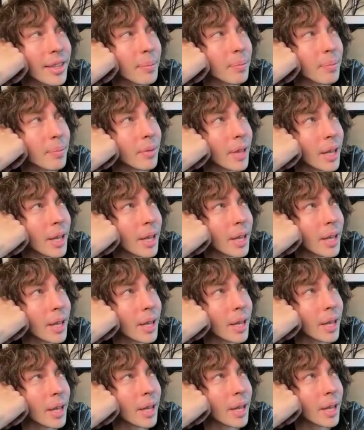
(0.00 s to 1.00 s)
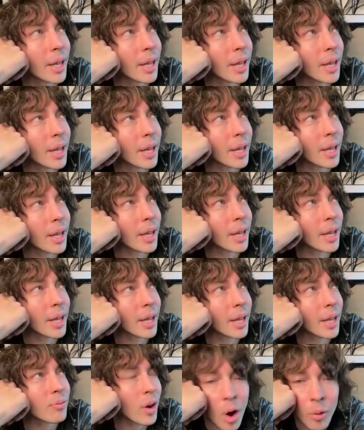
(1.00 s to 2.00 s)
the last time we played the Showbox, they
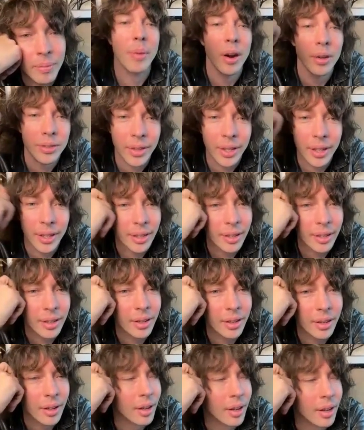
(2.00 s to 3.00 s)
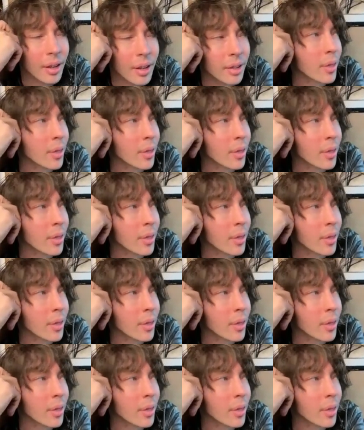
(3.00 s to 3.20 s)
like wrote "Welcome Home"